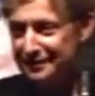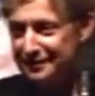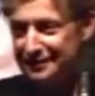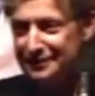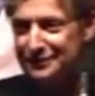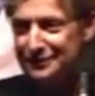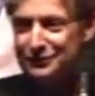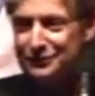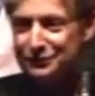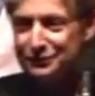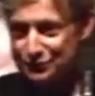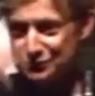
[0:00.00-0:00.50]
in
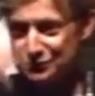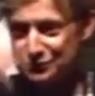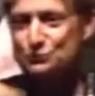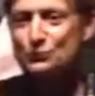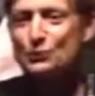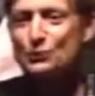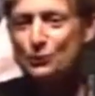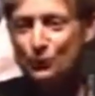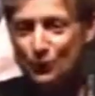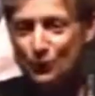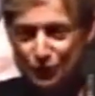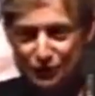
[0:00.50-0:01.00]
other words,
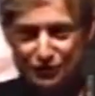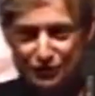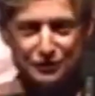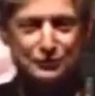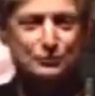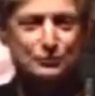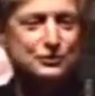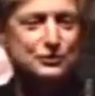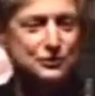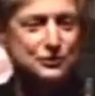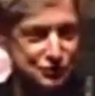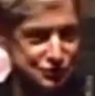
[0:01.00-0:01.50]
we're working
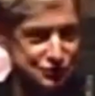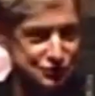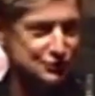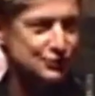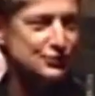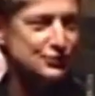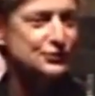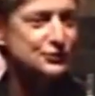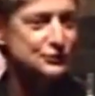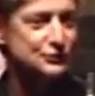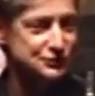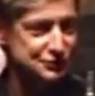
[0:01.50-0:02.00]
with
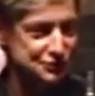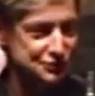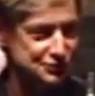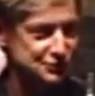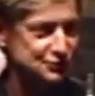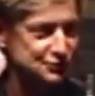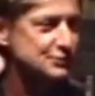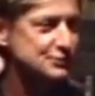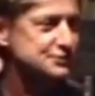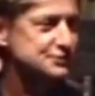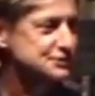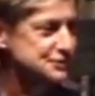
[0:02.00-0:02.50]
historical
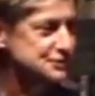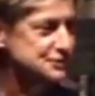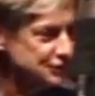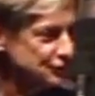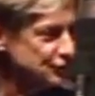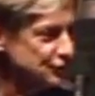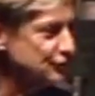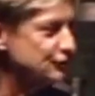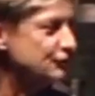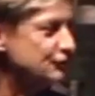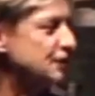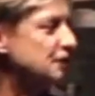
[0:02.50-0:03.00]
discourses that
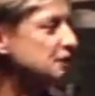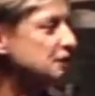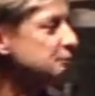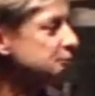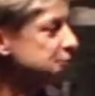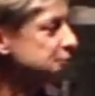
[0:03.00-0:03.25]
are available